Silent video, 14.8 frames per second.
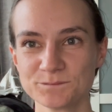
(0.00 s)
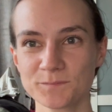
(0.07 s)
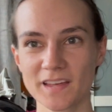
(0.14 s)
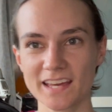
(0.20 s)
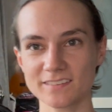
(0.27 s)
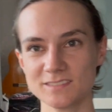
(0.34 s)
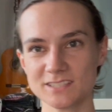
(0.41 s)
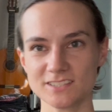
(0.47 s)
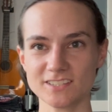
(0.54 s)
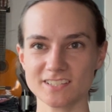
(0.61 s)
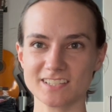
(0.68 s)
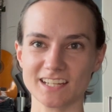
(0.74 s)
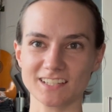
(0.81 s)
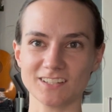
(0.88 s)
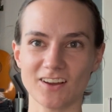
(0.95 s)
have to
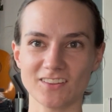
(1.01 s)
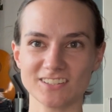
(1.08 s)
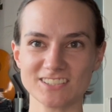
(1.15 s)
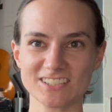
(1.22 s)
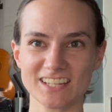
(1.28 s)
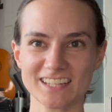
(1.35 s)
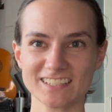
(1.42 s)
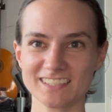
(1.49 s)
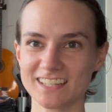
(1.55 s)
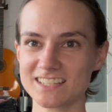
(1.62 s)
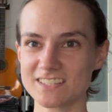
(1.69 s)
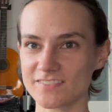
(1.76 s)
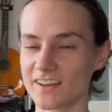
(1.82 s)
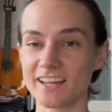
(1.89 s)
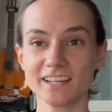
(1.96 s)
just acknowledge it. It's
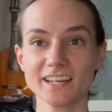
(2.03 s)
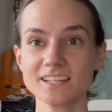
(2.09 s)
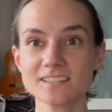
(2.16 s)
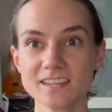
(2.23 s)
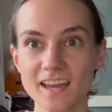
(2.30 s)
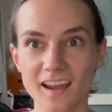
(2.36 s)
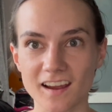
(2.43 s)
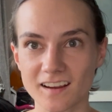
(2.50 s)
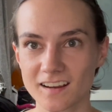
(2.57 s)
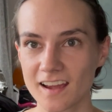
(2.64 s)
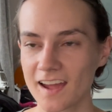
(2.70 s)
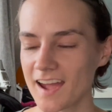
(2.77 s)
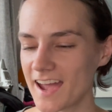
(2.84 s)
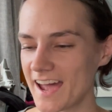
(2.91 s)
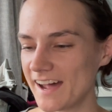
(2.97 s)
fine. It's there.
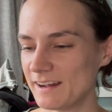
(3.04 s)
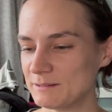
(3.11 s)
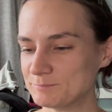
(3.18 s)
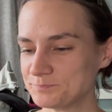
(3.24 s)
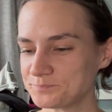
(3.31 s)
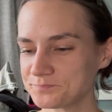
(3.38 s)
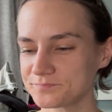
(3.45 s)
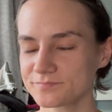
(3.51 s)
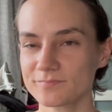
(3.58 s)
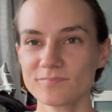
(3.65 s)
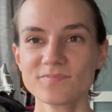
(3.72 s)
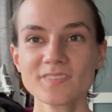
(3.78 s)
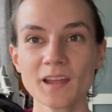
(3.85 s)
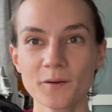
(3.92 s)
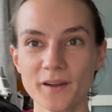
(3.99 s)

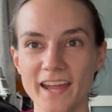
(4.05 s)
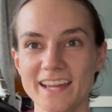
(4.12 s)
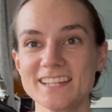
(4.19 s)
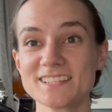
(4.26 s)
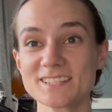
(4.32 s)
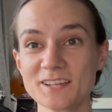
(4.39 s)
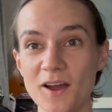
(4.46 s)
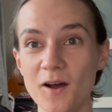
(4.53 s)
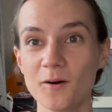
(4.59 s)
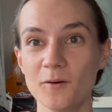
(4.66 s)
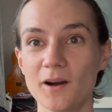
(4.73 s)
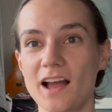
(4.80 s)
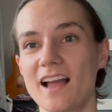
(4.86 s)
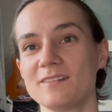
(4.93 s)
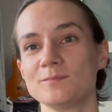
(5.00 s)
Okay,
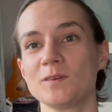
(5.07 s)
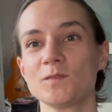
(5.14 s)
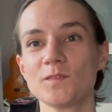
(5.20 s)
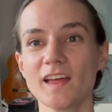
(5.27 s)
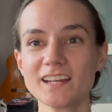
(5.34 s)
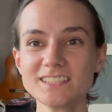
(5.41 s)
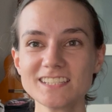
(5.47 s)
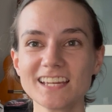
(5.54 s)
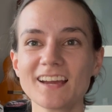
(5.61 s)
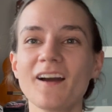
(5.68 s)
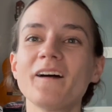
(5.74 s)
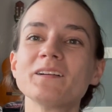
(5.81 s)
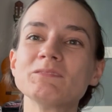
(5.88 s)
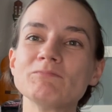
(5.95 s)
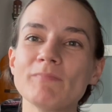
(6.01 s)
so I'm reflecting
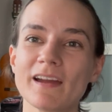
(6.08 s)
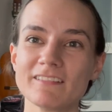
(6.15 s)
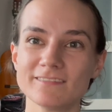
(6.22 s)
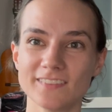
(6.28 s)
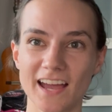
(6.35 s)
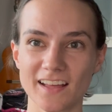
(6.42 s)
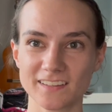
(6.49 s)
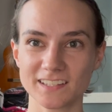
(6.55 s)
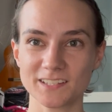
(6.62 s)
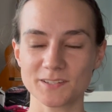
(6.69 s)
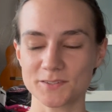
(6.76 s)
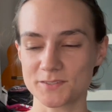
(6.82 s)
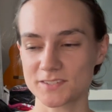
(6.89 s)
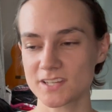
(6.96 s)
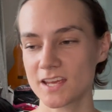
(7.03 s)
on my
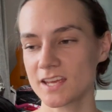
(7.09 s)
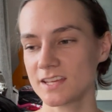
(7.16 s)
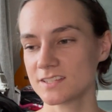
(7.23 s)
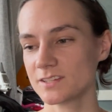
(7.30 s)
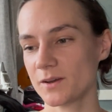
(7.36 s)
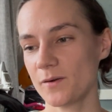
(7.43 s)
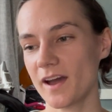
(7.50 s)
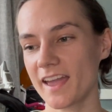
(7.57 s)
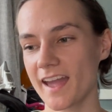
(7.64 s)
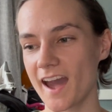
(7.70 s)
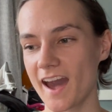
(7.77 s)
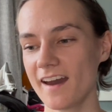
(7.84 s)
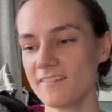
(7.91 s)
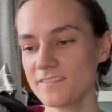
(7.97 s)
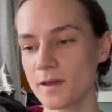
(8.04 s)
values. So I
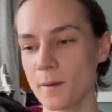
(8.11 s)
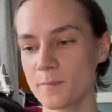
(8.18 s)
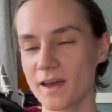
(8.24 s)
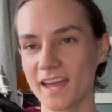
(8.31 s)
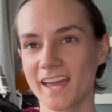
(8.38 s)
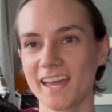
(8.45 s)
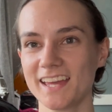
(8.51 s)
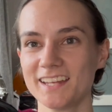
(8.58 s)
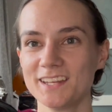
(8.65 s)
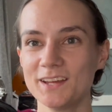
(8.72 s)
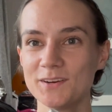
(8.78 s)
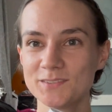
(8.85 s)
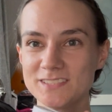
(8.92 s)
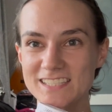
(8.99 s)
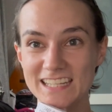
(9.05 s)
have my
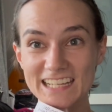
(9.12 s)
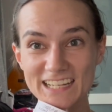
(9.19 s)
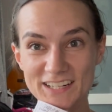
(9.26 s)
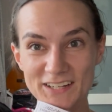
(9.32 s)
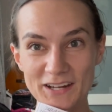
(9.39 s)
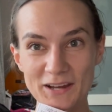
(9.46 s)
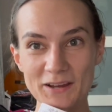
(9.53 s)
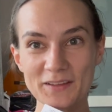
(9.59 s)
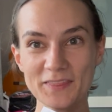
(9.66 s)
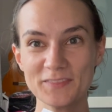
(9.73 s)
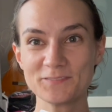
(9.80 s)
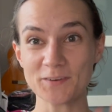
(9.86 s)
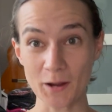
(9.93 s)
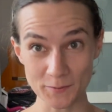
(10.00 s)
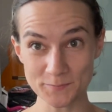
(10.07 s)
notes here
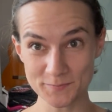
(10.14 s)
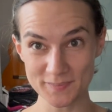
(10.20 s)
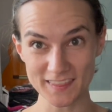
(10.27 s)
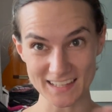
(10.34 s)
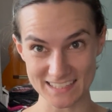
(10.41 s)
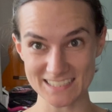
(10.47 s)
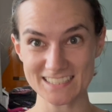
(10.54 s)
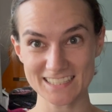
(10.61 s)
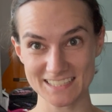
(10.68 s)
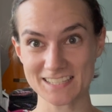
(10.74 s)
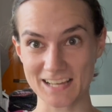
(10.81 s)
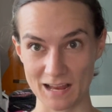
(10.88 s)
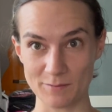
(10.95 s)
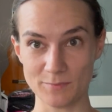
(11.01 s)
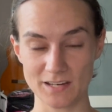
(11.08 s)
from this
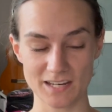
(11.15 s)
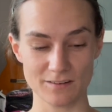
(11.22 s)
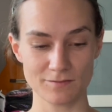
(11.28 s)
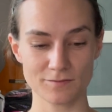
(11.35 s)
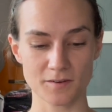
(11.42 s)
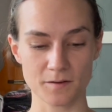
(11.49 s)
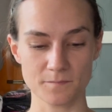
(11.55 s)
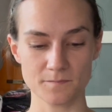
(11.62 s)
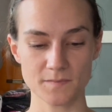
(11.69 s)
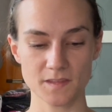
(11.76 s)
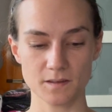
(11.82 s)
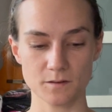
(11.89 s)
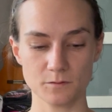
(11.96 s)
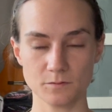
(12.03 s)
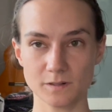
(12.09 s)
assignment and from
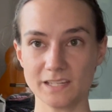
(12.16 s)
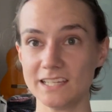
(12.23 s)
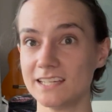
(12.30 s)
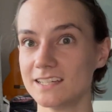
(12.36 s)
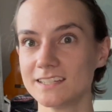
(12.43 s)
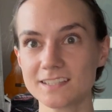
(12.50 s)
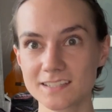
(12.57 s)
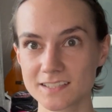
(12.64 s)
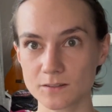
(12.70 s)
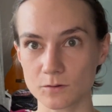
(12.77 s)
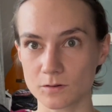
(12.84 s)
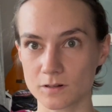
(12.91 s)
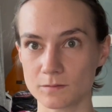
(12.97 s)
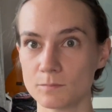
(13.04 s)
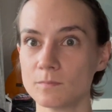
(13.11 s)
the week
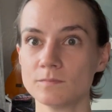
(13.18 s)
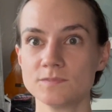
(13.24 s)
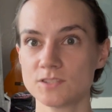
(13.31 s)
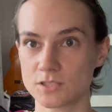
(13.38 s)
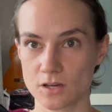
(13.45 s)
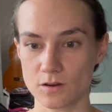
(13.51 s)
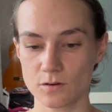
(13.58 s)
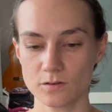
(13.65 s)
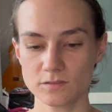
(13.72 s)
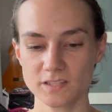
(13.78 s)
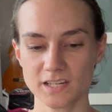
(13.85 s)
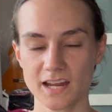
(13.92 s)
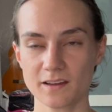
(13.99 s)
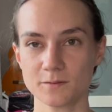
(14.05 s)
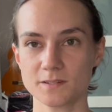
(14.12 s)
or so that
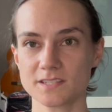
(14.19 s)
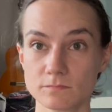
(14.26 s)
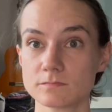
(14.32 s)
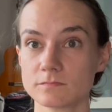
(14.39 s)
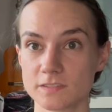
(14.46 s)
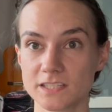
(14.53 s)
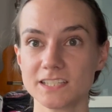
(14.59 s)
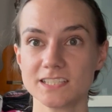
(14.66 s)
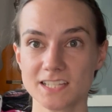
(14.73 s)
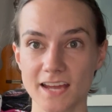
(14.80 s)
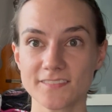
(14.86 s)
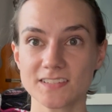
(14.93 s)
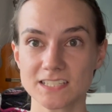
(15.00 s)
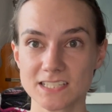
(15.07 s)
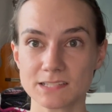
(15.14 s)
I was like really
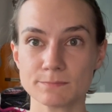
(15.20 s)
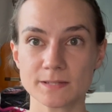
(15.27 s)
diving deep